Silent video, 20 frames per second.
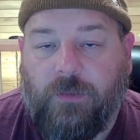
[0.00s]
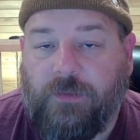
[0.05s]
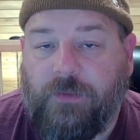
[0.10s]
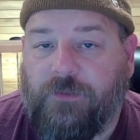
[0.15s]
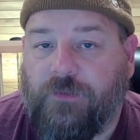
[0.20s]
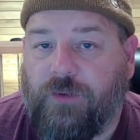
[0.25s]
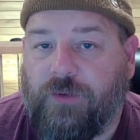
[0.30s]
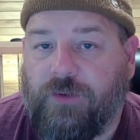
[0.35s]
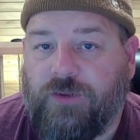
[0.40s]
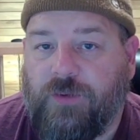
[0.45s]
will be
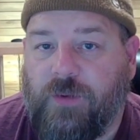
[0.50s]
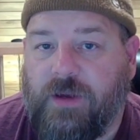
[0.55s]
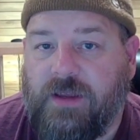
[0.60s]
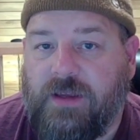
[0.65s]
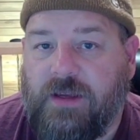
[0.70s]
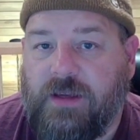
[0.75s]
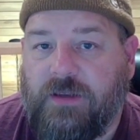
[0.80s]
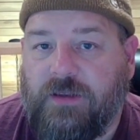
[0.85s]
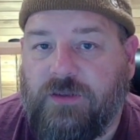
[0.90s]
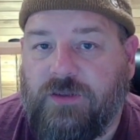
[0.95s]
1
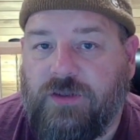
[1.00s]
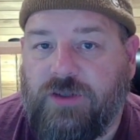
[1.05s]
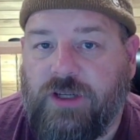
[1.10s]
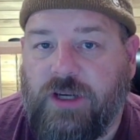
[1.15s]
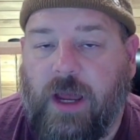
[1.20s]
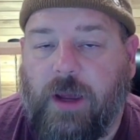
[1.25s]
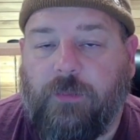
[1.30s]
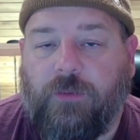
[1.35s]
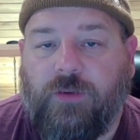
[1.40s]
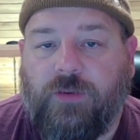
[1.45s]
Corinthians
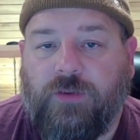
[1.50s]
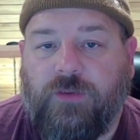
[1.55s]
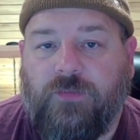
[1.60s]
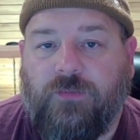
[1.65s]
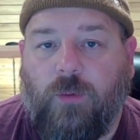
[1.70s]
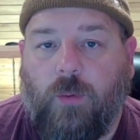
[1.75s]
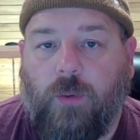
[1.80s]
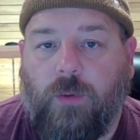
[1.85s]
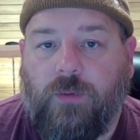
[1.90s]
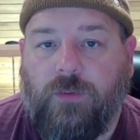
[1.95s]
chapters
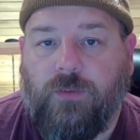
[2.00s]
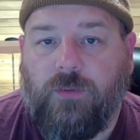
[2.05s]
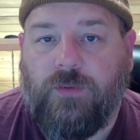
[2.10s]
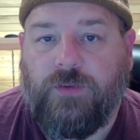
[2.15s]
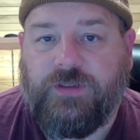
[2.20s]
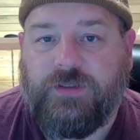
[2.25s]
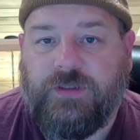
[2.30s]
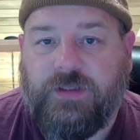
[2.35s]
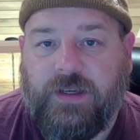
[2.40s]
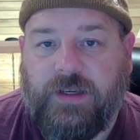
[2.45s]
4 through
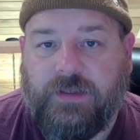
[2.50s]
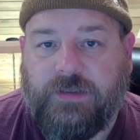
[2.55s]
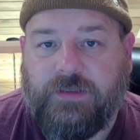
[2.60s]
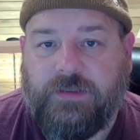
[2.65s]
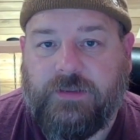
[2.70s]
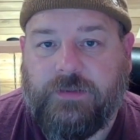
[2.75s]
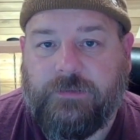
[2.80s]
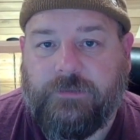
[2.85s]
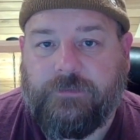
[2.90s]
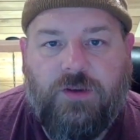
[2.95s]

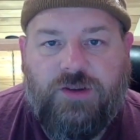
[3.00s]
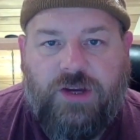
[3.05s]
6.